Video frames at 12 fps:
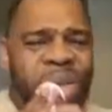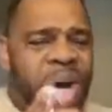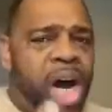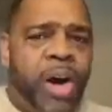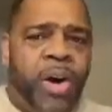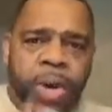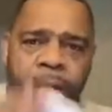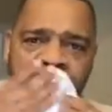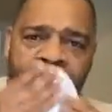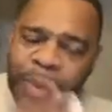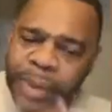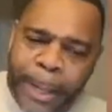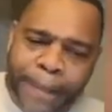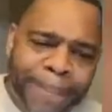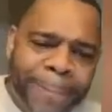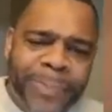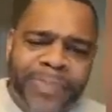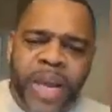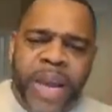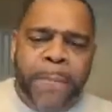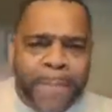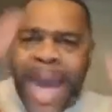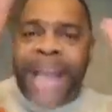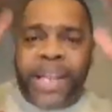Oh, God.
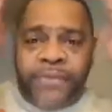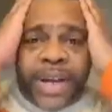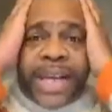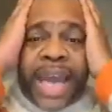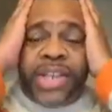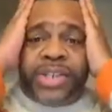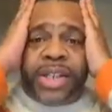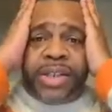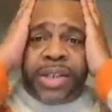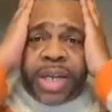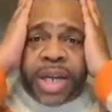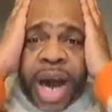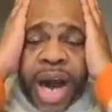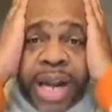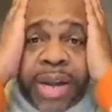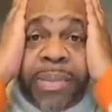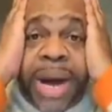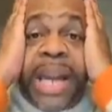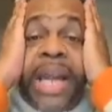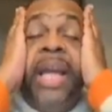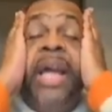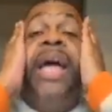Magnification. God Almighty.